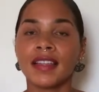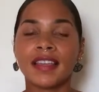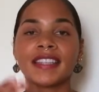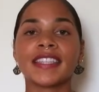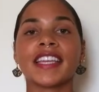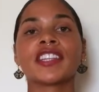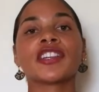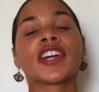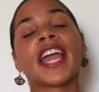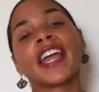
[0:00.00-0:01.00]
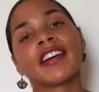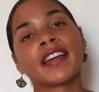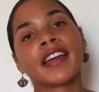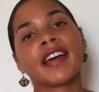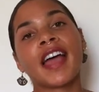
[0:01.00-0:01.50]
that's in your
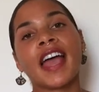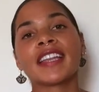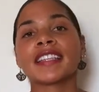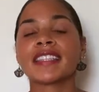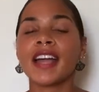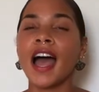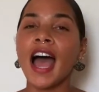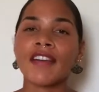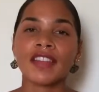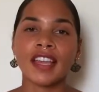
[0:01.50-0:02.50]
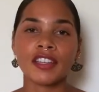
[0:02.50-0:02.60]
area, and it's not having